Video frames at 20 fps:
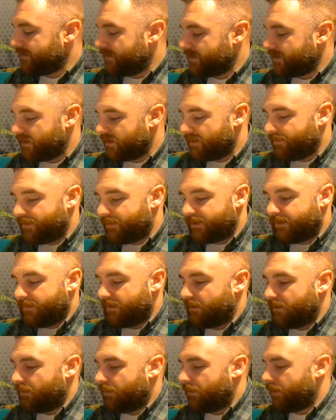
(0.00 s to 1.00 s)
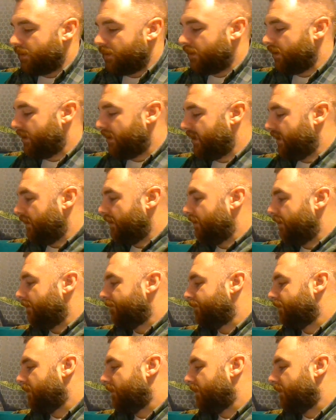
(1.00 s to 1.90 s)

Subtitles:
I'm actually going to put them in order here.